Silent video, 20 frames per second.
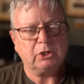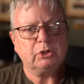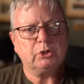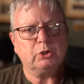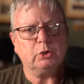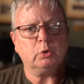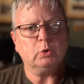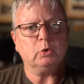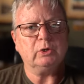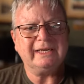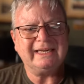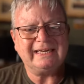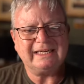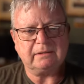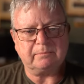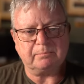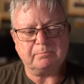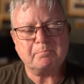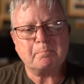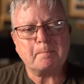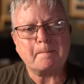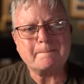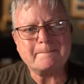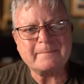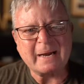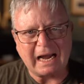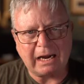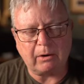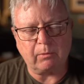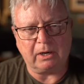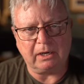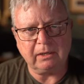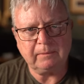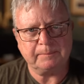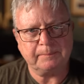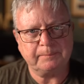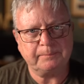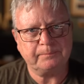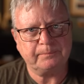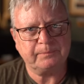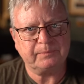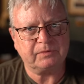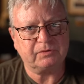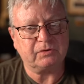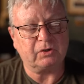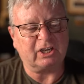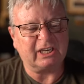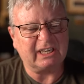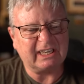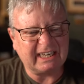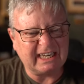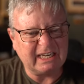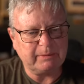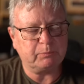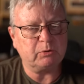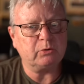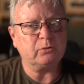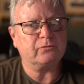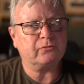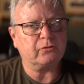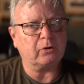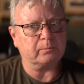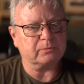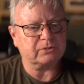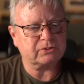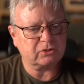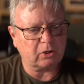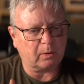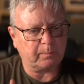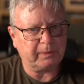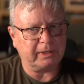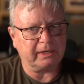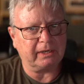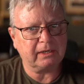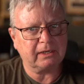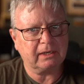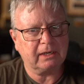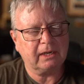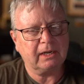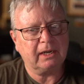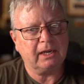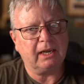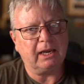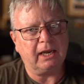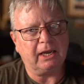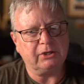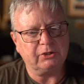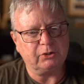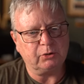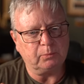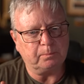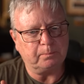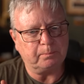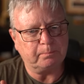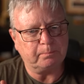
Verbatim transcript: You need power to keep you from stopping, and you